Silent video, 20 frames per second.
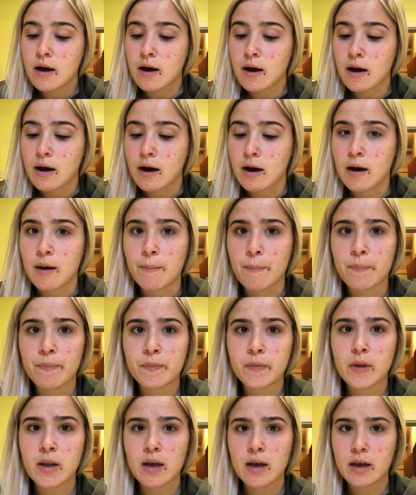
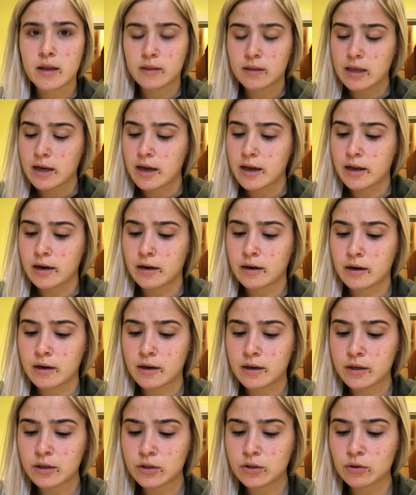And then,
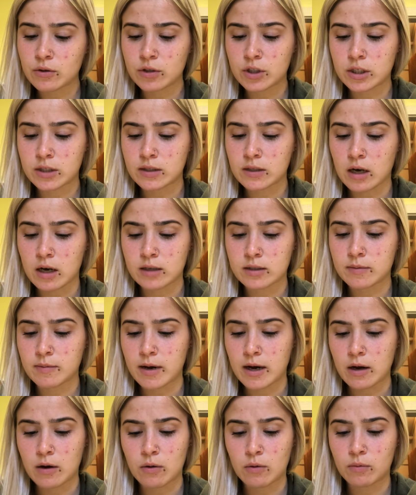so it just talks
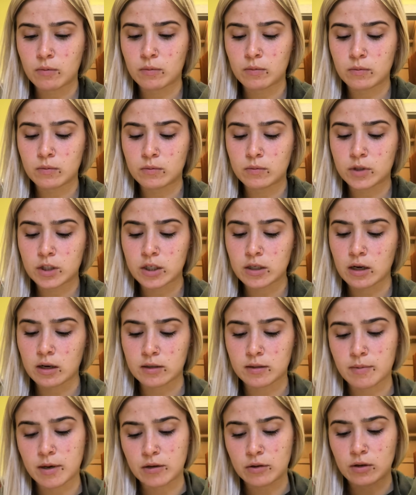about, she
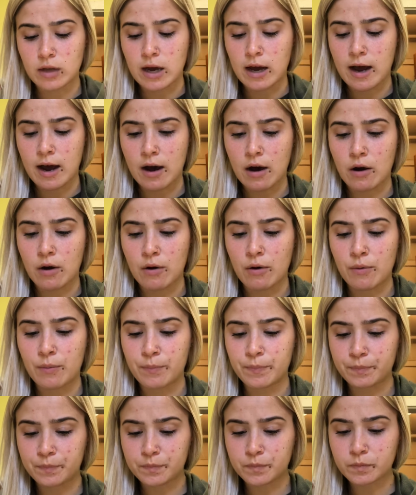talked about
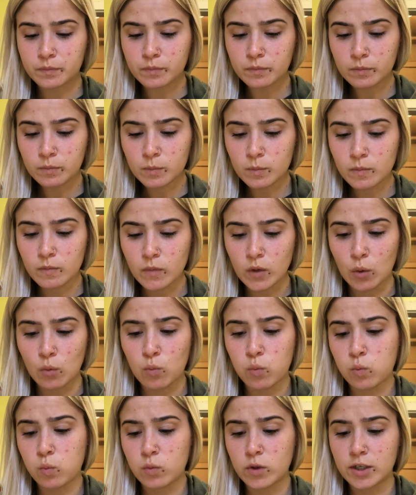how
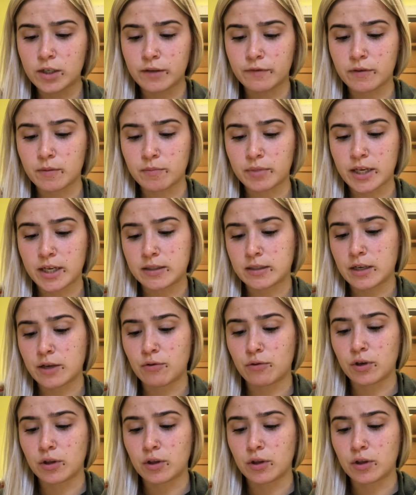the different plans that you